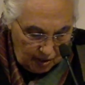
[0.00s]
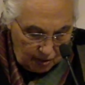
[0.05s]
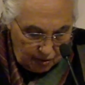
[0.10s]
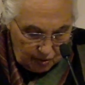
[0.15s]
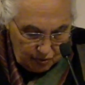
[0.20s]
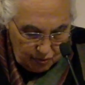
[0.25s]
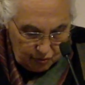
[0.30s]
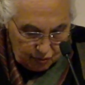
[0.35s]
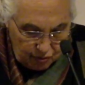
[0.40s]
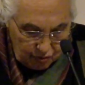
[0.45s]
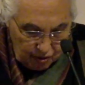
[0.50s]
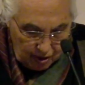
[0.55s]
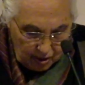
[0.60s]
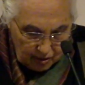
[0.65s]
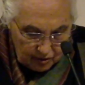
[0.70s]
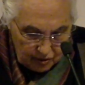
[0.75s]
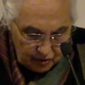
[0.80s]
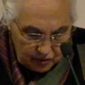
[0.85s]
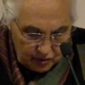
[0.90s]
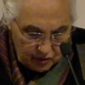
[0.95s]

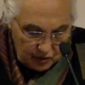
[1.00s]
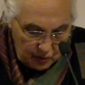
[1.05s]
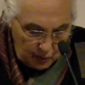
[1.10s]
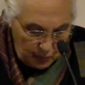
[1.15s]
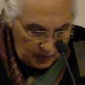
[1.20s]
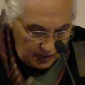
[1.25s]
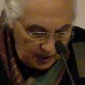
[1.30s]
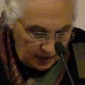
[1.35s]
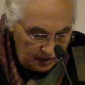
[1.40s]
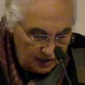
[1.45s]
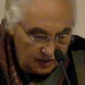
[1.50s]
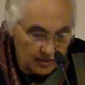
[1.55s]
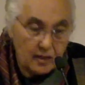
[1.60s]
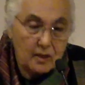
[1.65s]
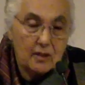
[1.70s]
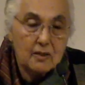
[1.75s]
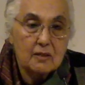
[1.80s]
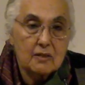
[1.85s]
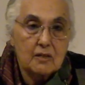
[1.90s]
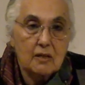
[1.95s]
contrasts with its
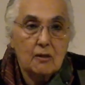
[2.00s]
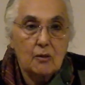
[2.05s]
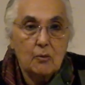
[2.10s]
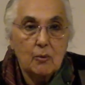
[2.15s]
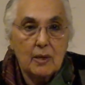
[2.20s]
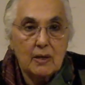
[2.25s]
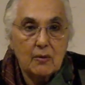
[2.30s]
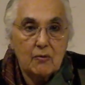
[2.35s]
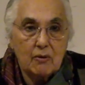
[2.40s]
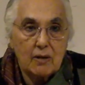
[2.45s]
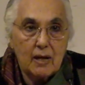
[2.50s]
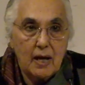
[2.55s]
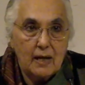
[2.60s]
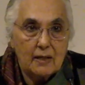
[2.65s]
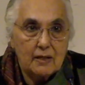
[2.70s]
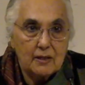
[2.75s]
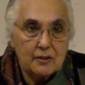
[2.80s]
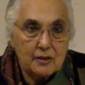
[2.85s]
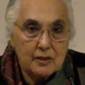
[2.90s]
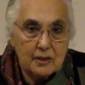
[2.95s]
continuing
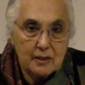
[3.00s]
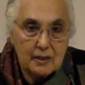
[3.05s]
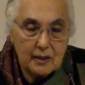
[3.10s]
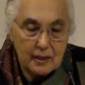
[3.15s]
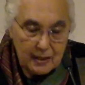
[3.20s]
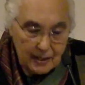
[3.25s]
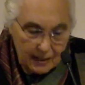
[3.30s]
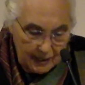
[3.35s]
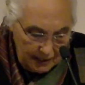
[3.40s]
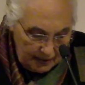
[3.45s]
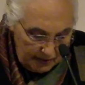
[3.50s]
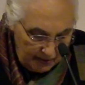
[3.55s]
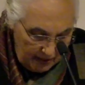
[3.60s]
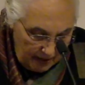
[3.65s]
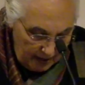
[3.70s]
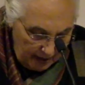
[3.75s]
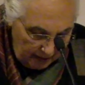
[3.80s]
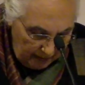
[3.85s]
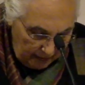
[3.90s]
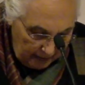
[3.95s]
reality in
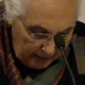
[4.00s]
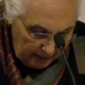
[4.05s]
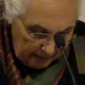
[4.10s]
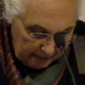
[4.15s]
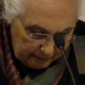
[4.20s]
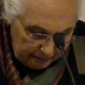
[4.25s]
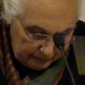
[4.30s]
the other.